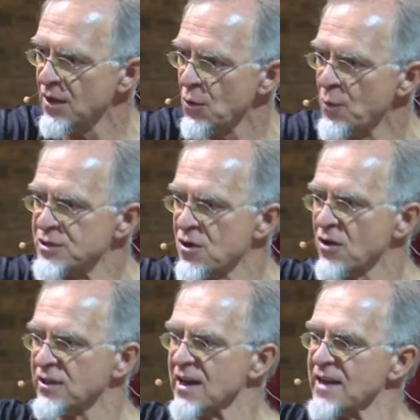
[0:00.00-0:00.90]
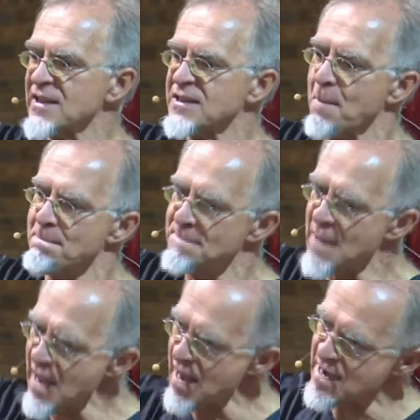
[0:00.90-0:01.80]
which God created a
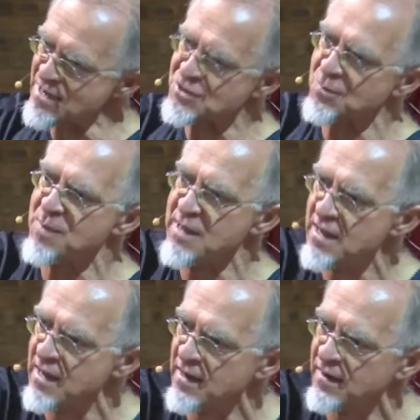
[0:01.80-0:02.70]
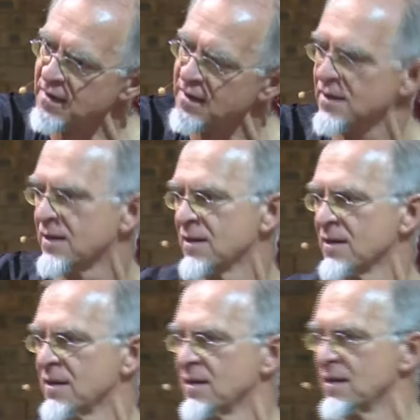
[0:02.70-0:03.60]
man to be in.
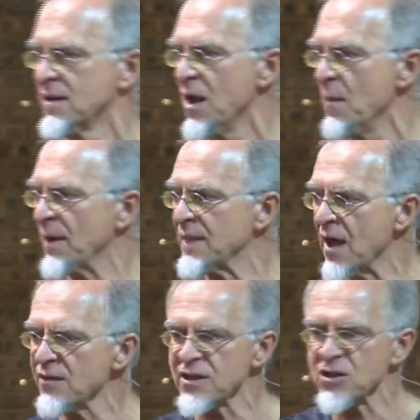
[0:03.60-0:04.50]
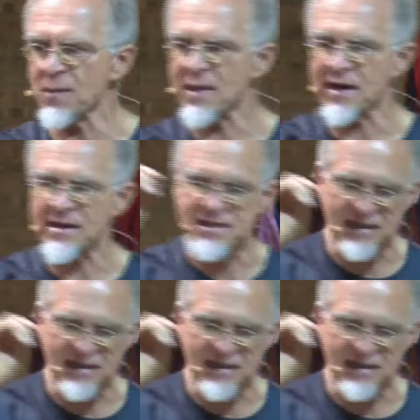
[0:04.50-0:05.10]
But now the human race